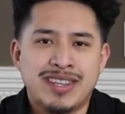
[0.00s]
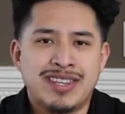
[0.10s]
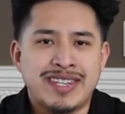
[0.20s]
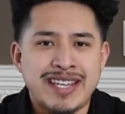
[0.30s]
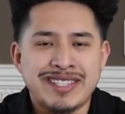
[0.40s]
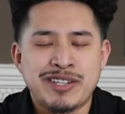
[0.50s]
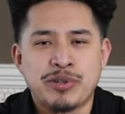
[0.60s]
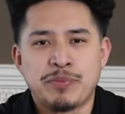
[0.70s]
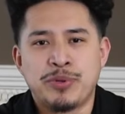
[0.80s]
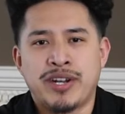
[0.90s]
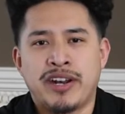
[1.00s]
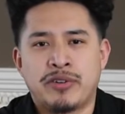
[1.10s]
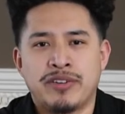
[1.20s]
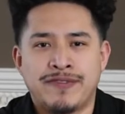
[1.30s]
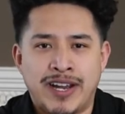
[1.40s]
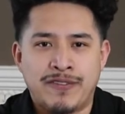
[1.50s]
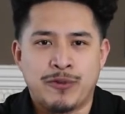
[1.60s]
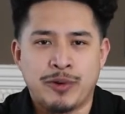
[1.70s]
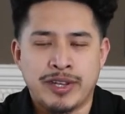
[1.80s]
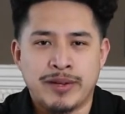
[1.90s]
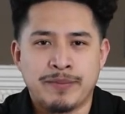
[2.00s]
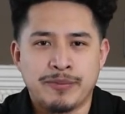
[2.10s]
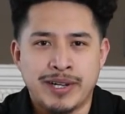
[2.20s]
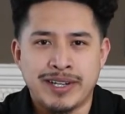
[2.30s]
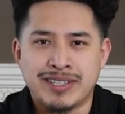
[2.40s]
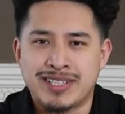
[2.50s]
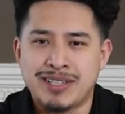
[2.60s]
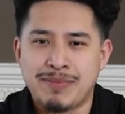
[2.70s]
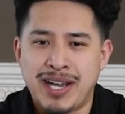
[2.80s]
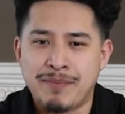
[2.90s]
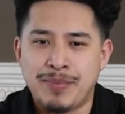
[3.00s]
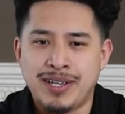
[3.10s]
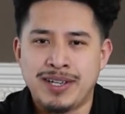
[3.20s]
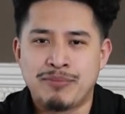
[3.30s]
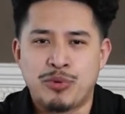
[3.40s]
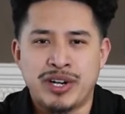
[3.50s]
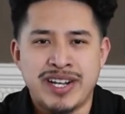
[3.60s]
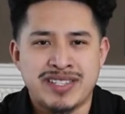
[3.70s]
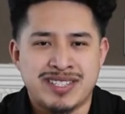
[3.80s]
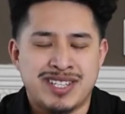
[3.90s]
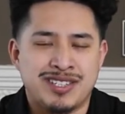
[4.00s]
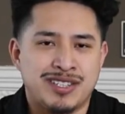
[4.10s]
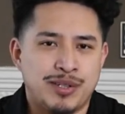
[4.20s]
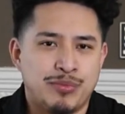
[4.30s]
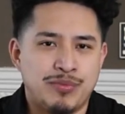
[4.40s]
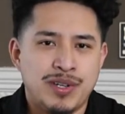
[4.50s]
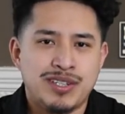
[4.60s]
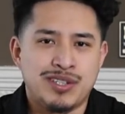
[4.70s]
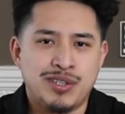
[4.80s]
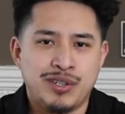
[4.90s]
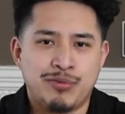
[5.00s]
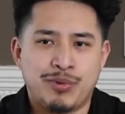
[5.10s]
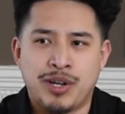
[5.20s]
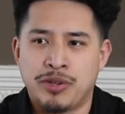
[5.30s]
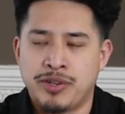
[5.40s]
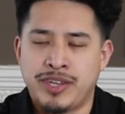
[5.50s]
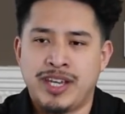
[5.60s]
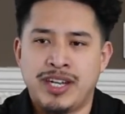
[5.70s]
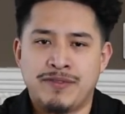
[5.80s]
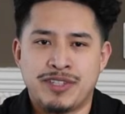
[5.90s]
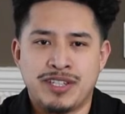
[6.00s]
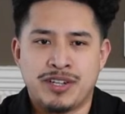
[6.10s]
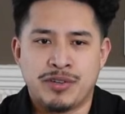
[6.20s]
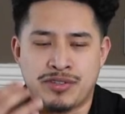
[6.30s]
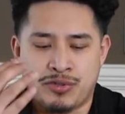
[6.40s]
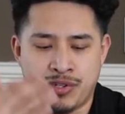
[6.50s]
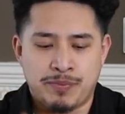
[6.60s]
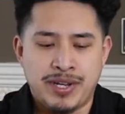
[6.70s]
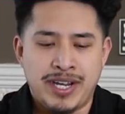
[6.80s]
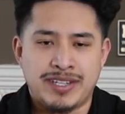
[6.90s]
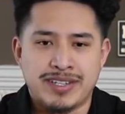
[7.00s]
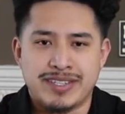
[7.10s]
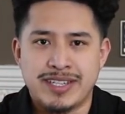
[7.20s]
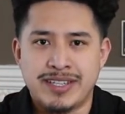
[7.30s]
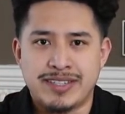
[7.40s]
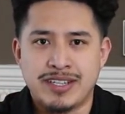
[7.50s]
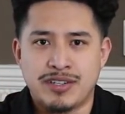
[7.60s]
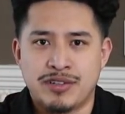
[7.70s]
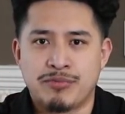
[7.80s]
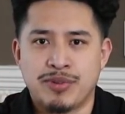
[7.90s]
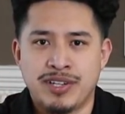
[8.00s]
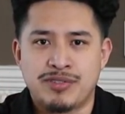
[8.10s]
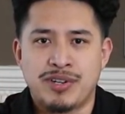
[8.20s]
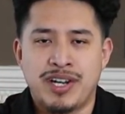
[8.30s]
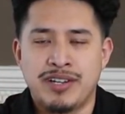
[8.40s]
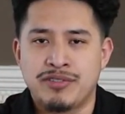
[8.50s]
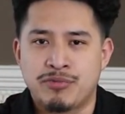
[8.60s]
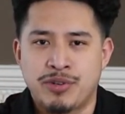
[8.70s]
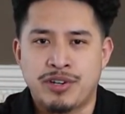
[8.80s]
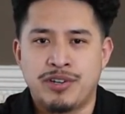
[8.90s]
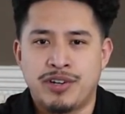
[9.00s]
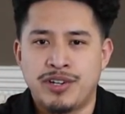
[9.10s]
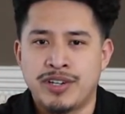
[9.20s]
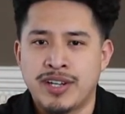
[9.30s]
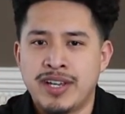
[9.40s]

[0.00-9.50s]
And that's not going to put out a good vibe for them, right? She might be more hesitant to come to you rather than if she goes on your page and sees that you're really trying, you're working hard.